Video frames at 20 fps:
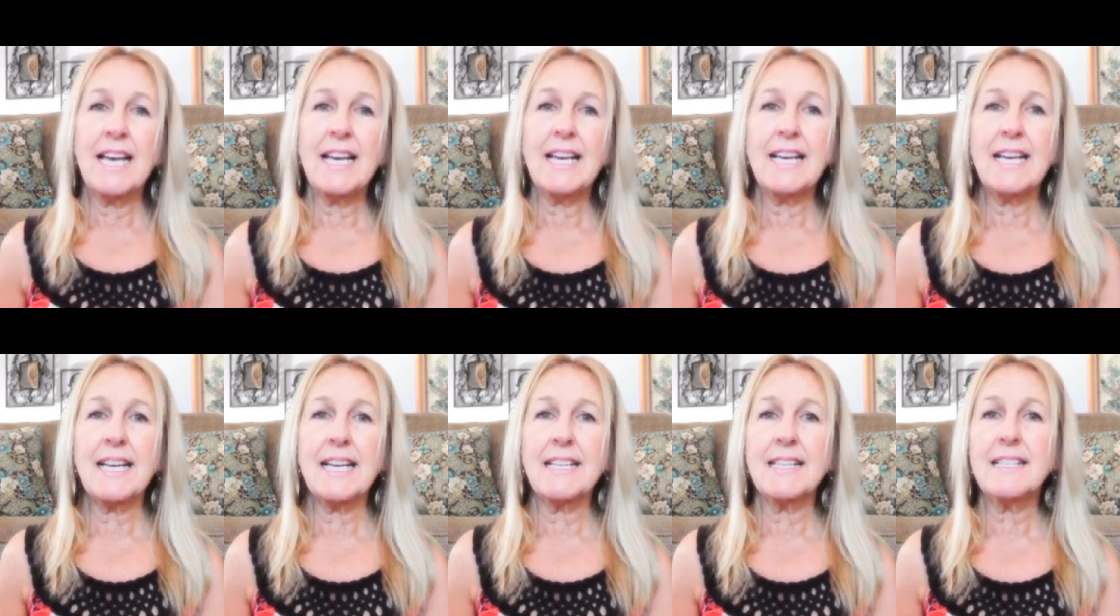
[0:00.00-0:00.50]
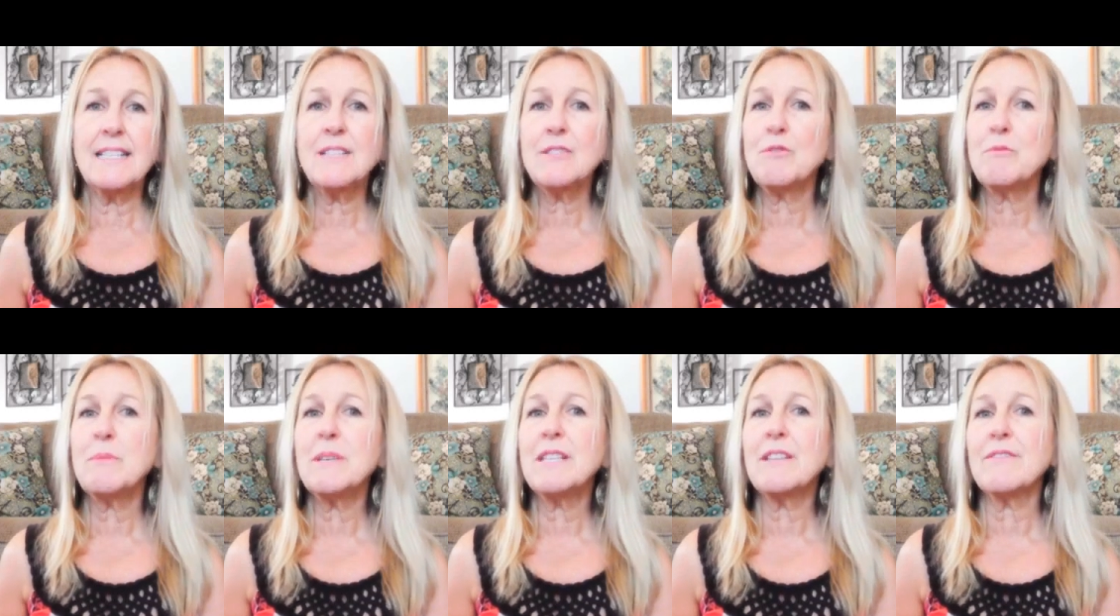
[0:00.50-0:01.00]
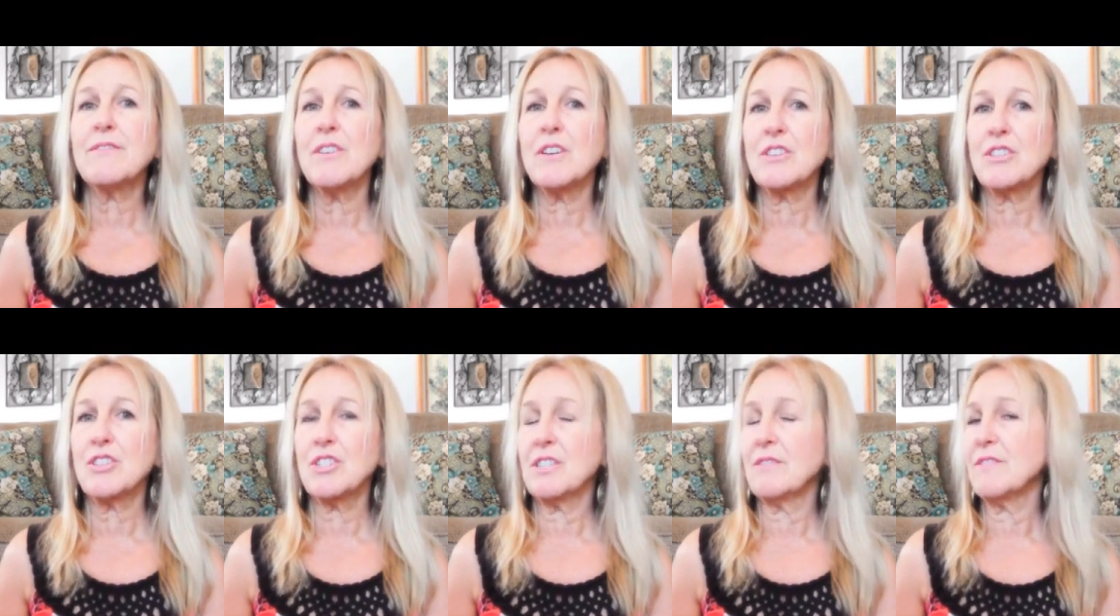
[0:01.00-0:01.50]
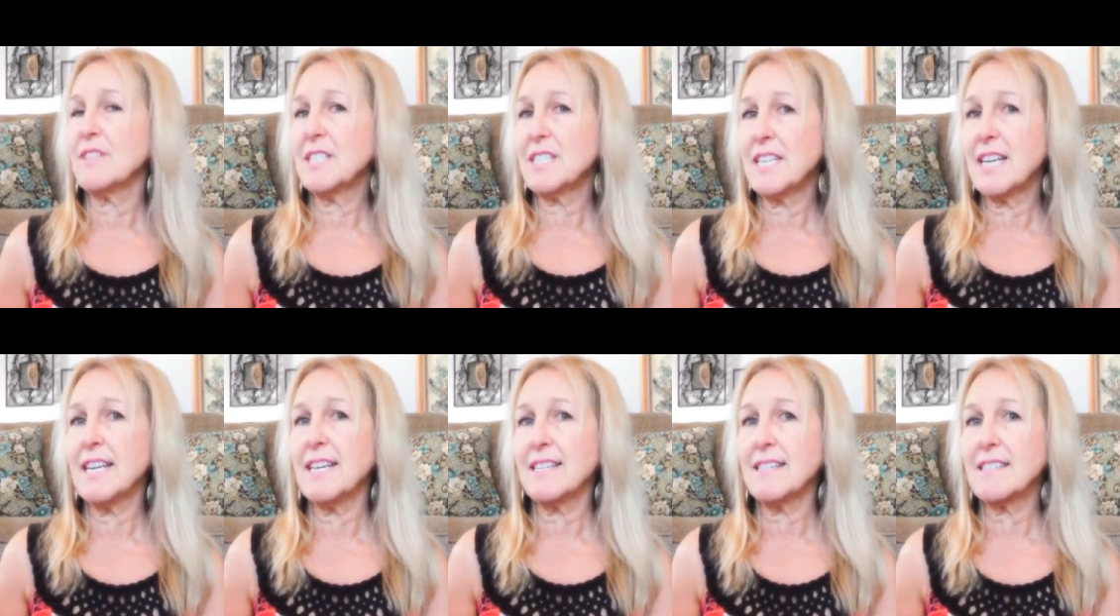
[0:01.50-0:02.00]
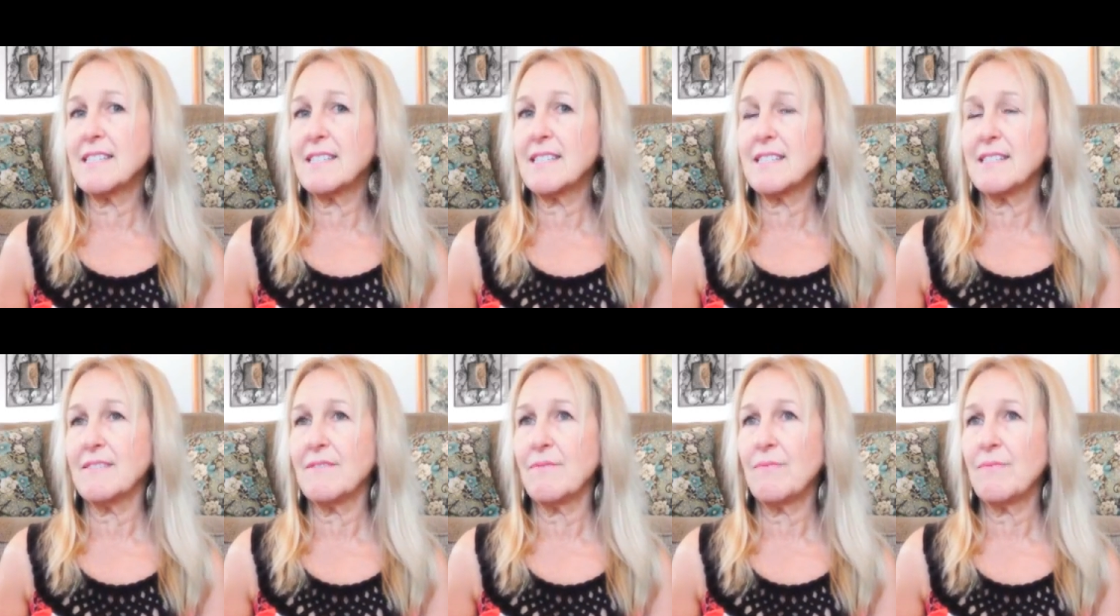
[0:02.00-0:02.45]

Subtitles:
And this would be the function of a test.